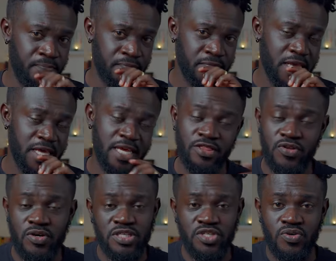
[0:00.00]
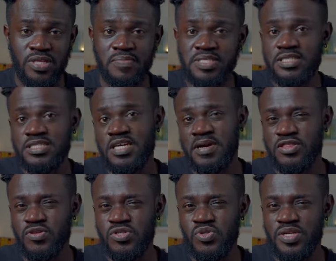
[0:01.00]
and I thought, you know, let me just share my
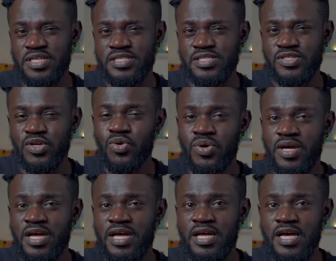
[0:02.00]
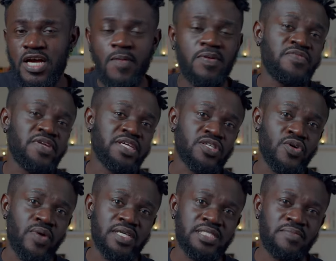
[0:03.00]
thoughts on it. So a couple of days
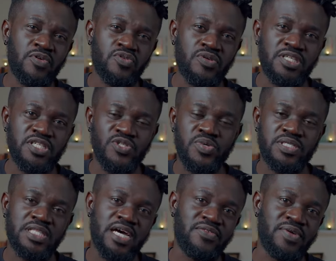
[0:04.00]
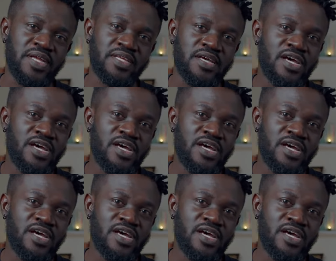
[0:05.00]
ago, I stumbled on this tweet that read,